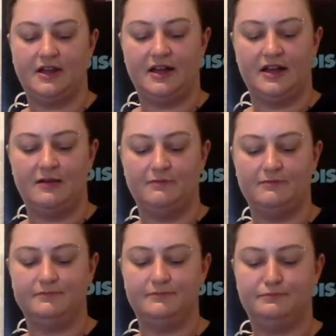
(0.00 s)

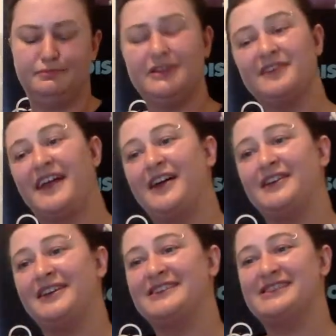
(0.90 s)
But the
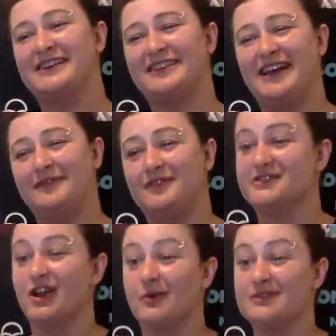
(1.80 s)
reality is like life
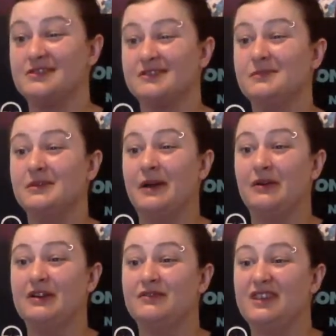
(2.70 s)
doesn't always need to be
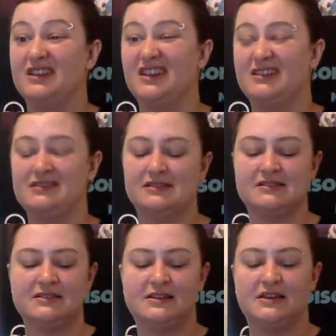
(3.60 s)
about
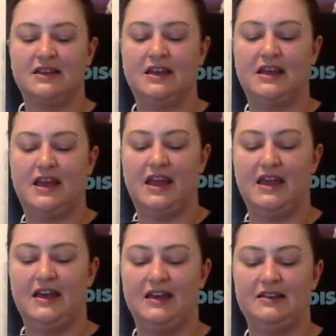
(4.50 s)
convenience,
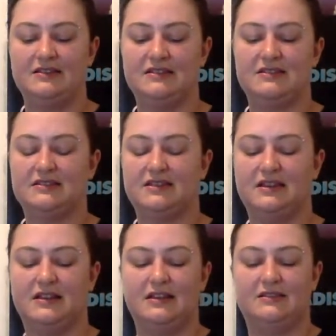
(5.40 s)
and
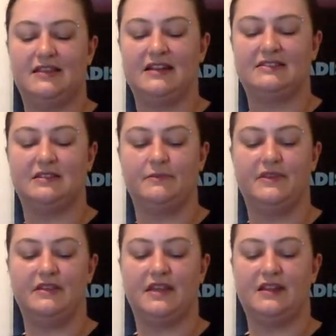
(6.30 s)
that's
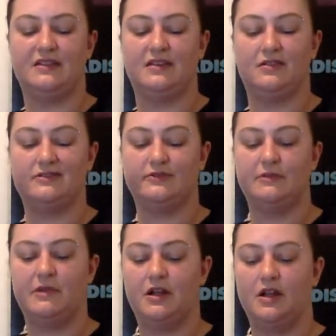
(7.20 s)
something that I think also in
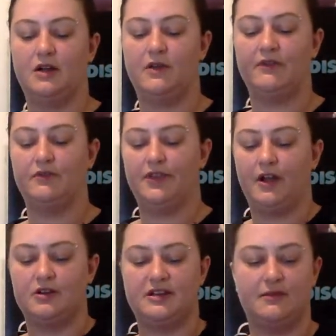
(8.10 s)
America we have a really
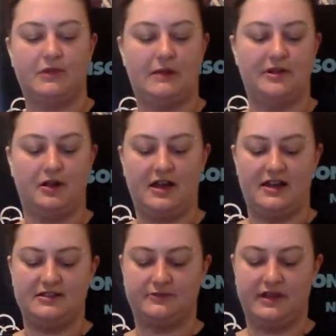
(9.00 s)
hard time wrapping our
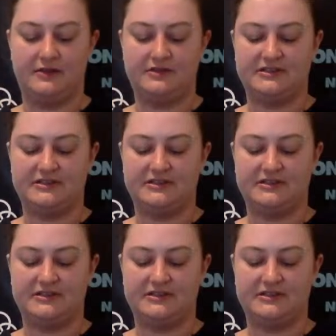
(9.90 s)
heads around.